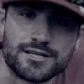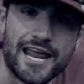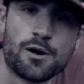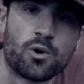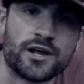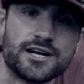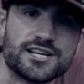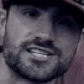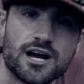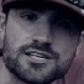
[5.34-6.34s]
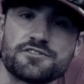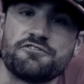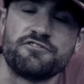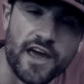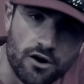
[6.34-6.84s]
Today we're going to discuss
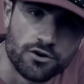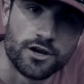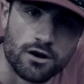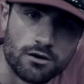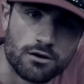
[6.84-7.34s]
failure.